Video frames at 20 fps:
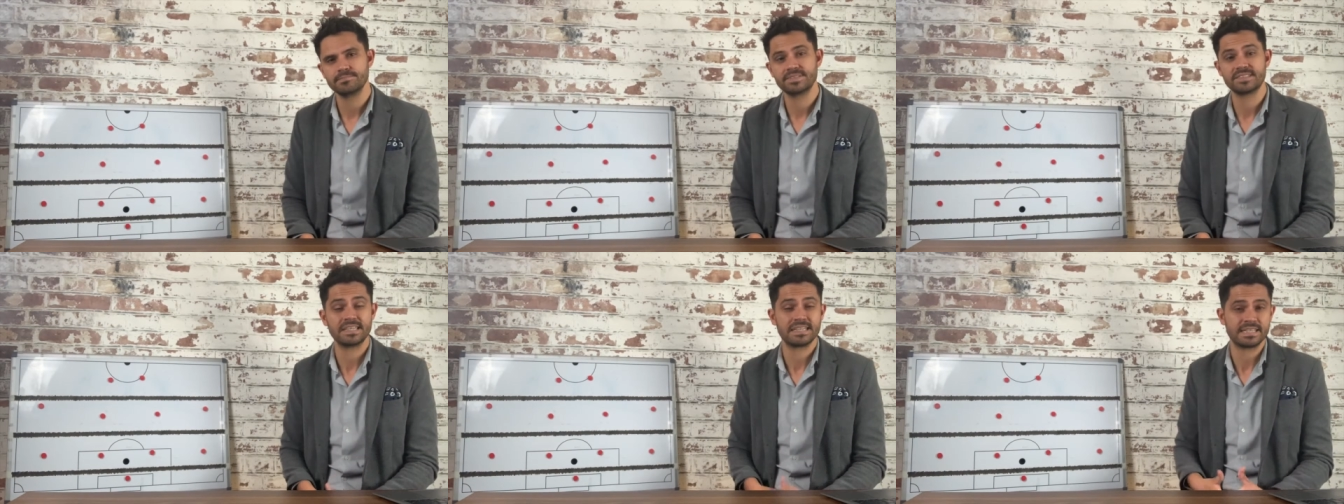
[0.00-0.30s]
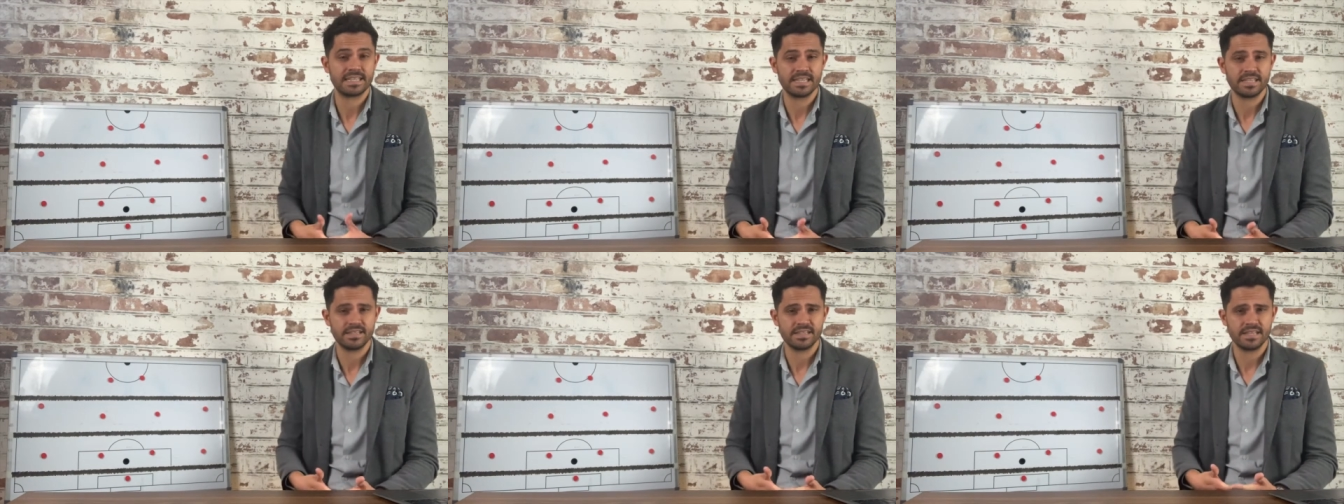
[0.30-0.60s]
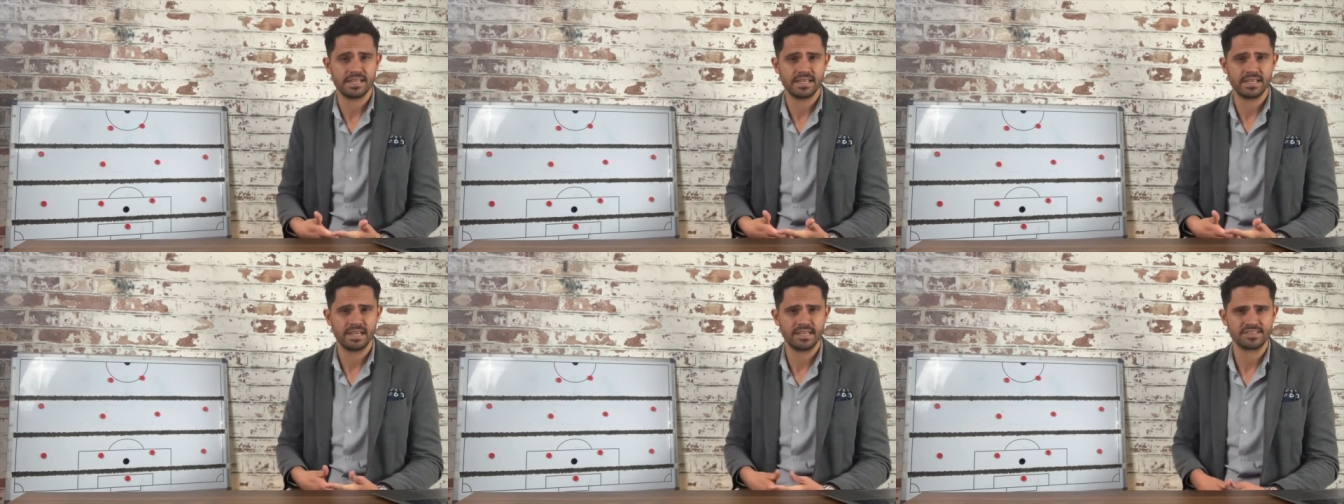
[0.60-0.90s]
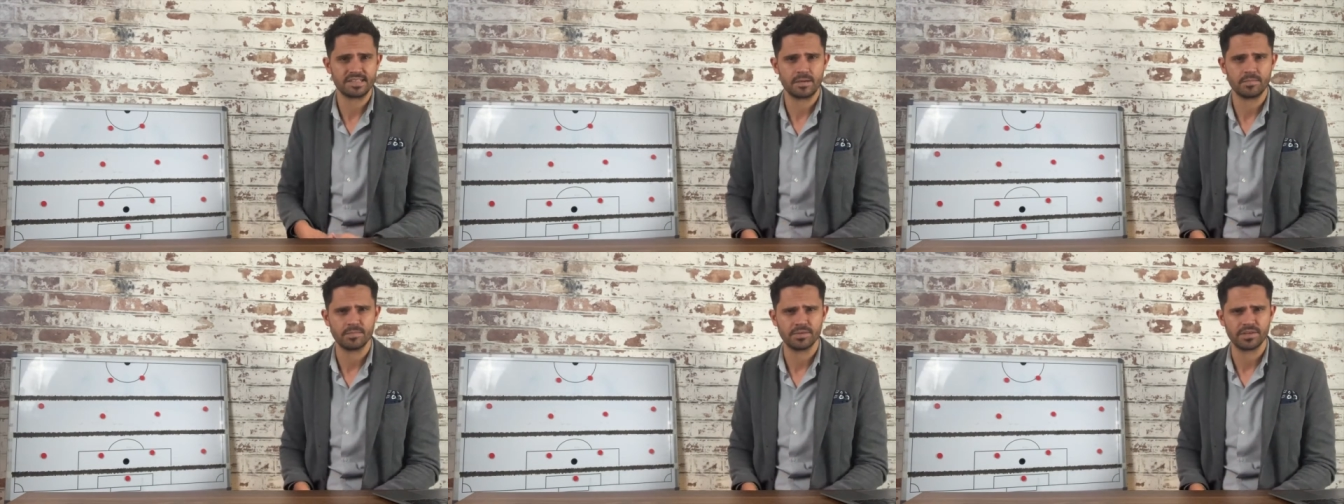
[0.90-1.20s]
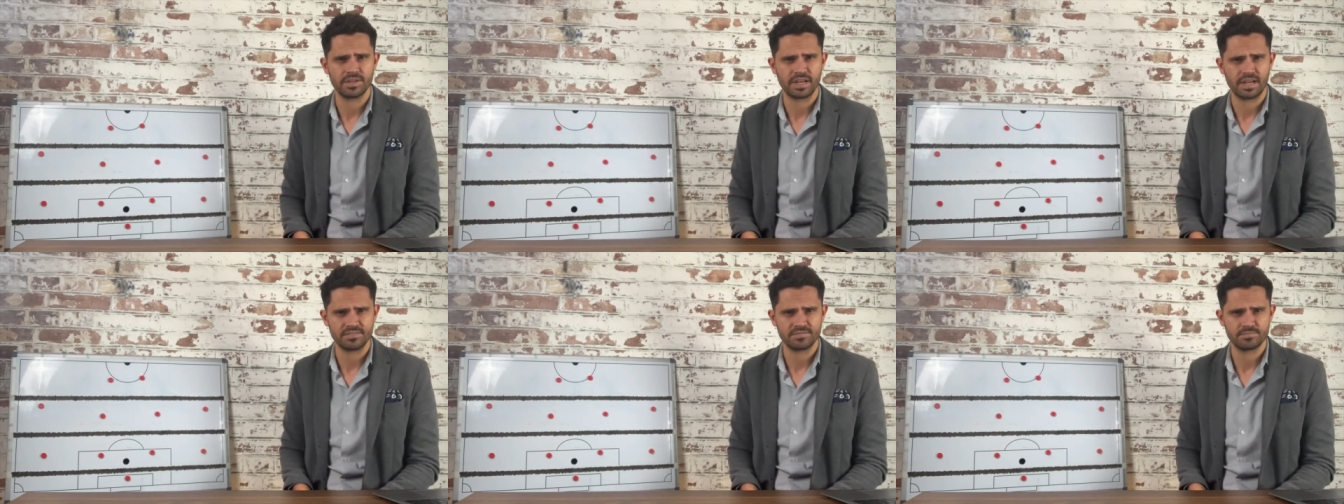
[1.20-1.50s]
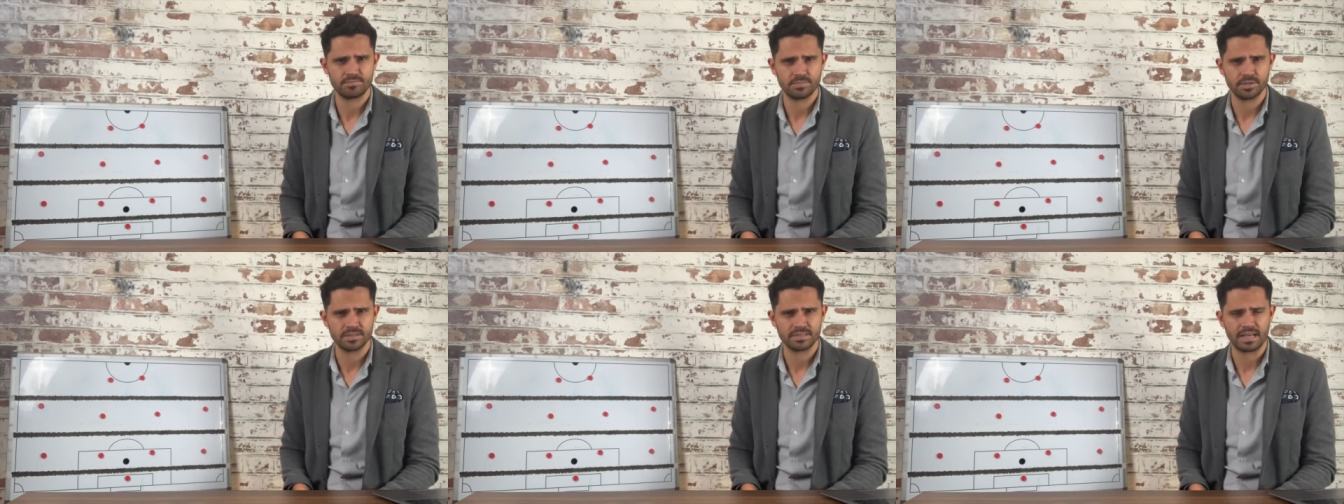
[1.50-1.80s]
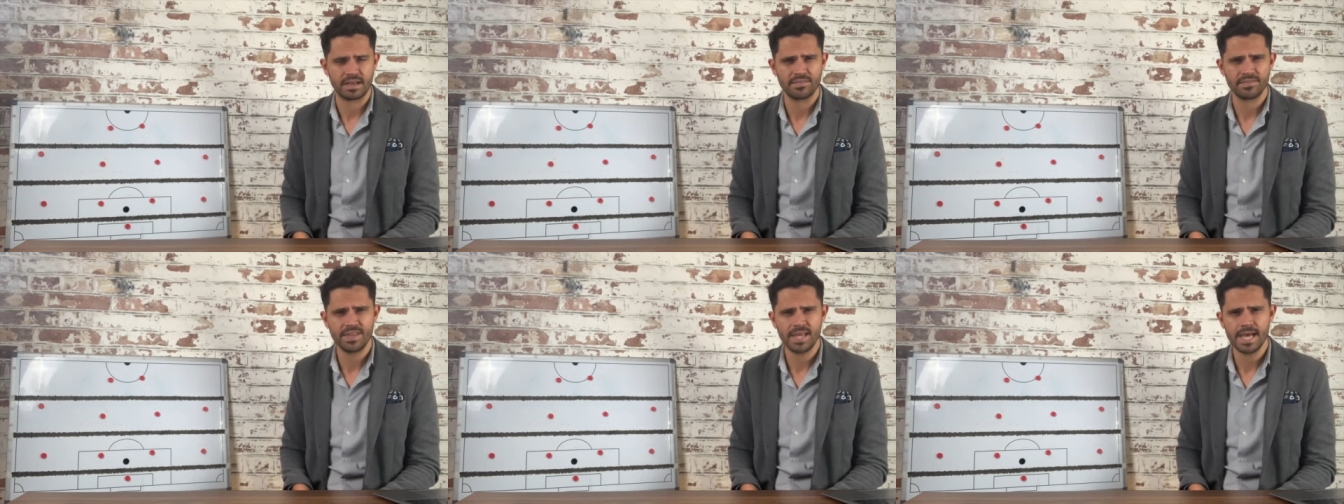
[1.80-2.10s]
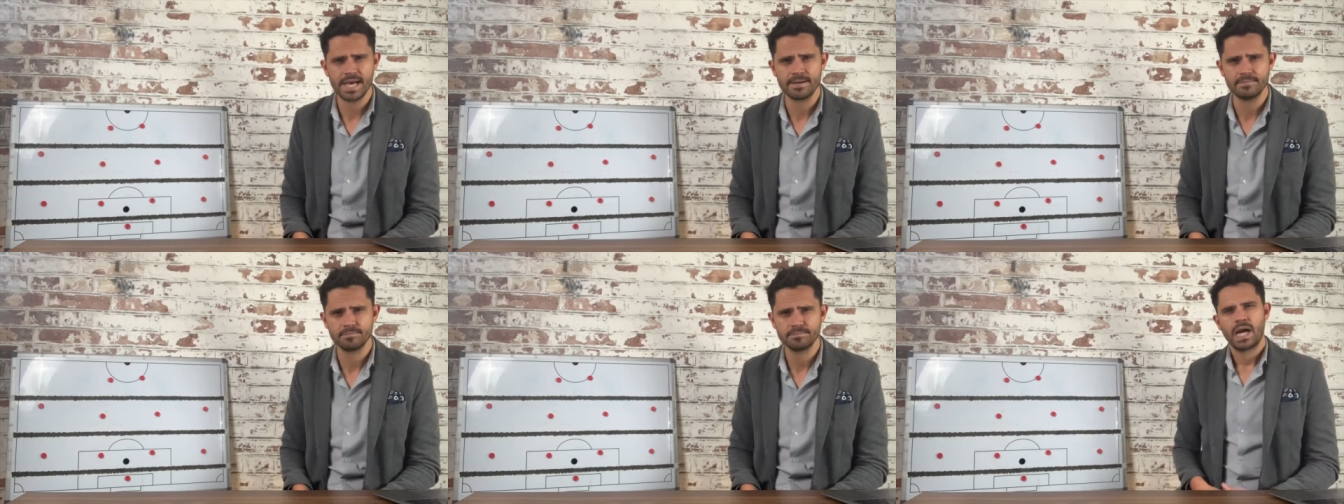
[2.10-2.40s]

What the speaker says: particularly in the example that I pulled out there.